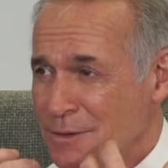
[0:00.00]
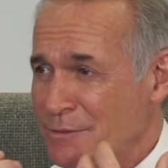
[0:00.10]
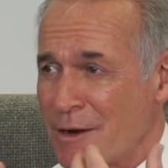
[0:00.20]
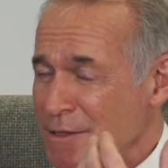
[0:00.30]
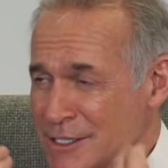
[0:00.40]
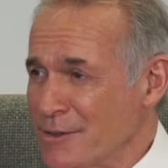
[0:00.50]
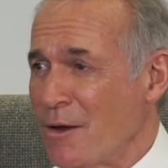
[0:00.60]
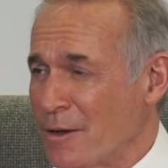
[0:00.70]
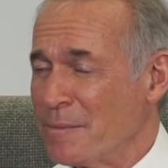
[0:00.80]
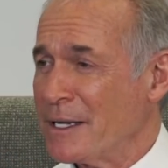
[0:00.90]
throat. It's
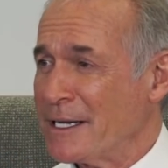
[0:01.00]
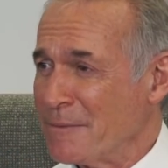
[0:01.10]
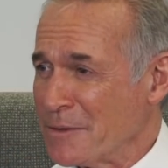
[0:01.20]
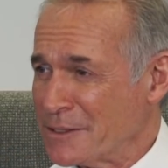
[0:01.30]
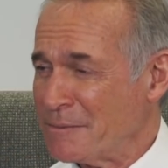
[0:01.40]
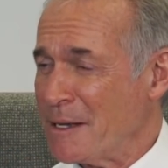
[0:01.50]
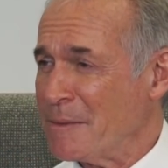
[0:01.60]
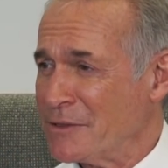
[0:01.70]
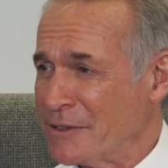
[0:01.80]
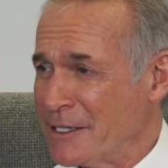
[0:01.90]
not completely washed away
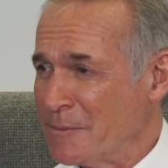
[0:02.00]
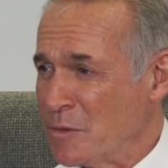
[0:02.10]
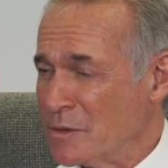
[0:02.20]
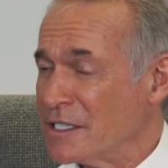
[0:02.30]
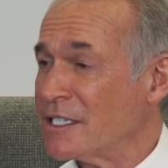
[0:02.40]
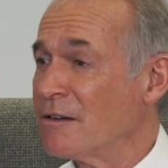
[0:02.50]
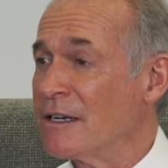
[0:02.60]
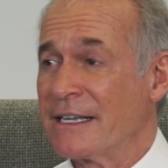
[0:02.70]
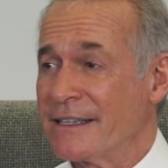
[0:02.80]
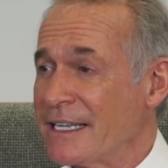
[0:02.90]
by drinking water, so
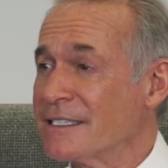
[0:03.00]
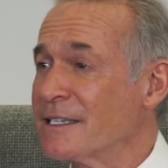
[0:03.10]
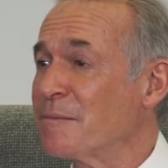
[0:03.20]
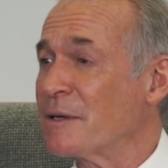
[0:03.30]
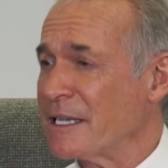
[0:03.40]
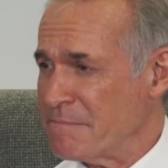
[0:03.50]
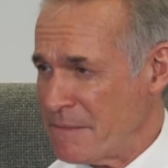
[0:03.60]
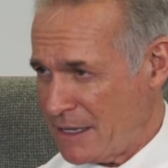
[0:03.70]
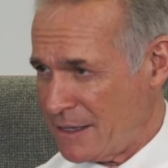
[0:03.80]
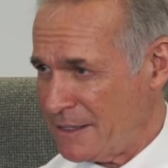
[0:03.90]
that's a complete
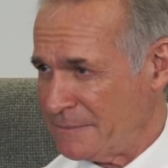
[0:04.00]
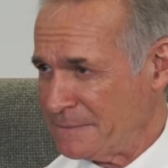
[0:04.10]
myth.